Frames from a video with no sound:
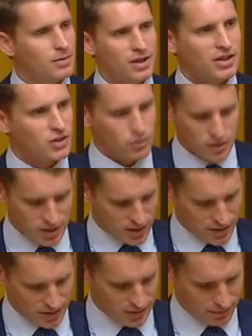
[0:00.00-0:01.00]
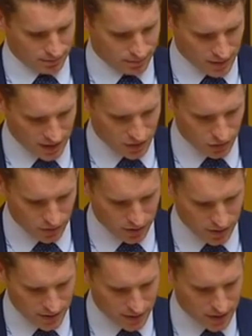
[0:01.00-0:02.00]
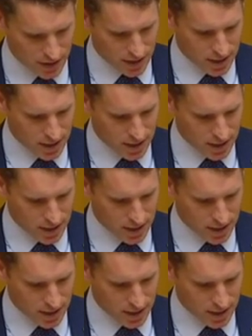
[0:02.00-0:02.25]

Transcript: but that's who he is. That's who he is.